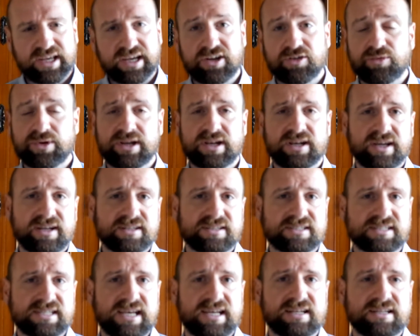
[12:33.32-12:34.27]
read and
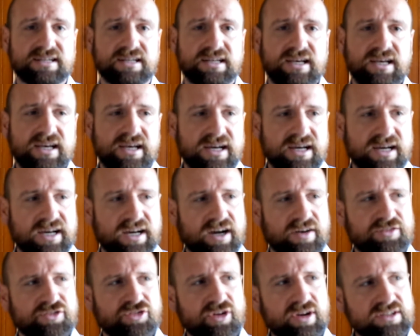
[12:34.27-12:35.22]
understand it.
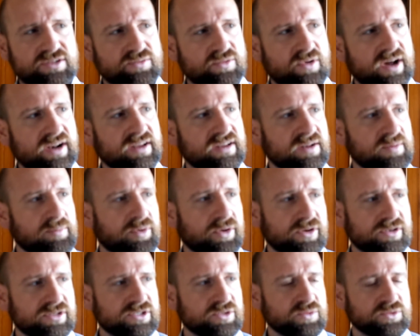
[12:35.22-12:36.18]
I've tried to write it in a
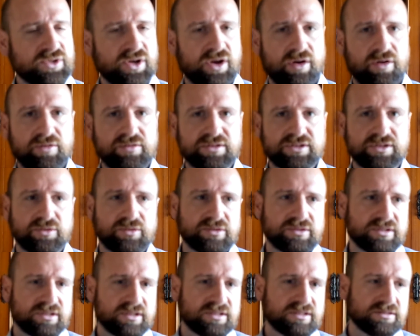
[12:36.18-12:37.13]
personal tone, so
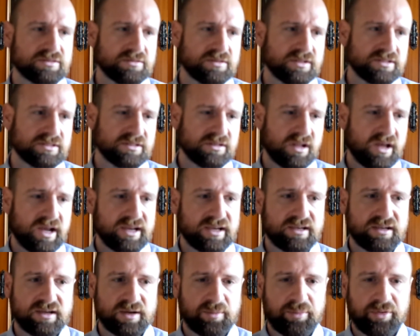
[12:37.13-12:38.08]
it's
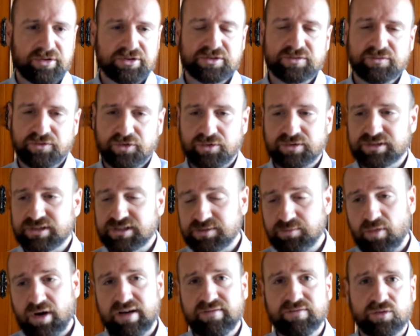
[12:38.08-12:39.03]
like a personal voice.
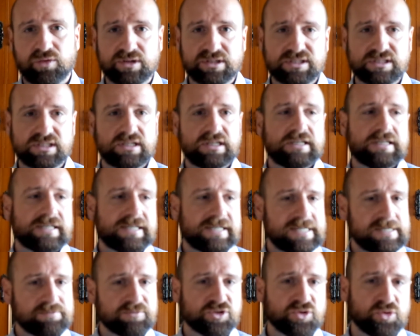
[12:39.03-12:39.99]
It's my voice
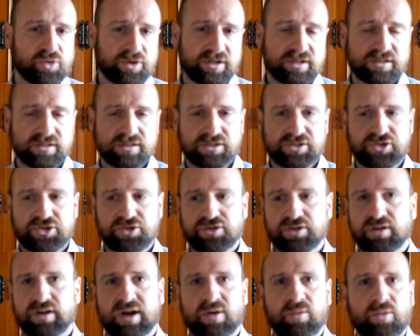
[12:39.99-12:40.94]
talking to the
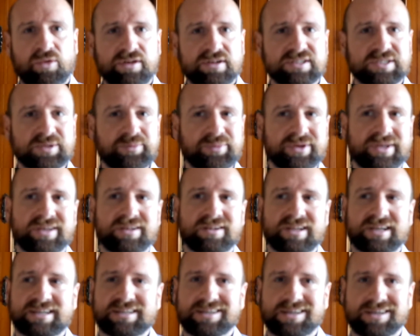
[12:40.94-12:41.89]
student. I want it to be
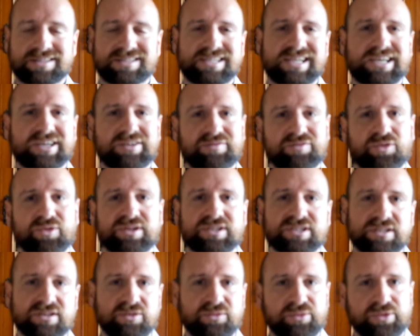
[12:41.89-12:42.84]
like a second
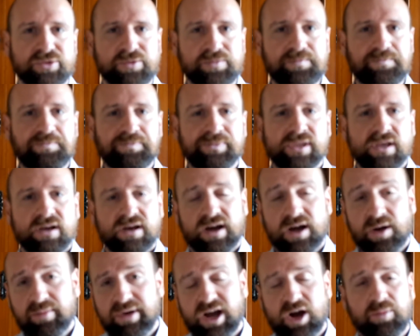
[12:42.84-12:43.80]
voice in the room,
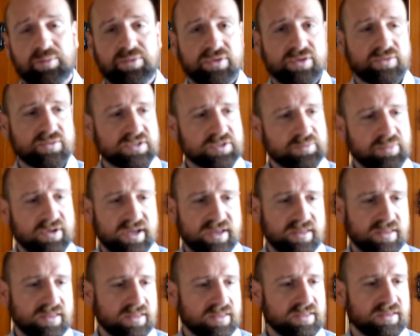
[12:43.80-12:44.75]
helping you
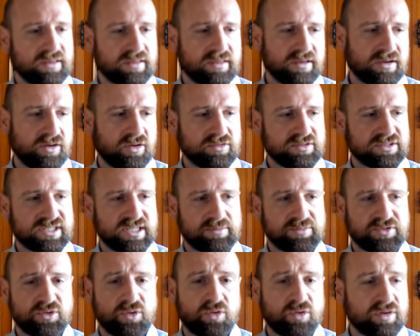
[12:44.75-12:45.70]
explain the
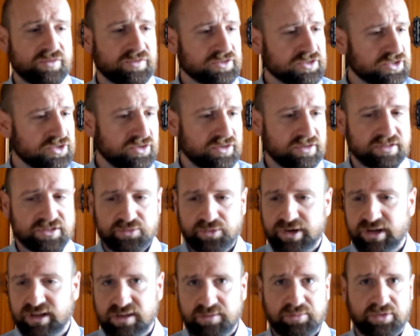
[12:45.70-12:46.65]
concepts. Or if a student is
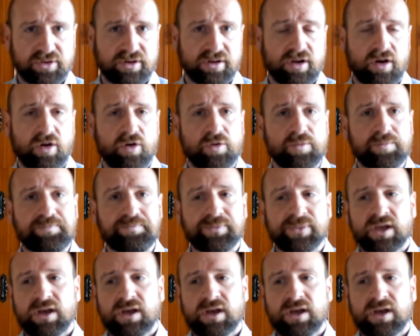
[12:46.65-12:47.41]
reading the book at home,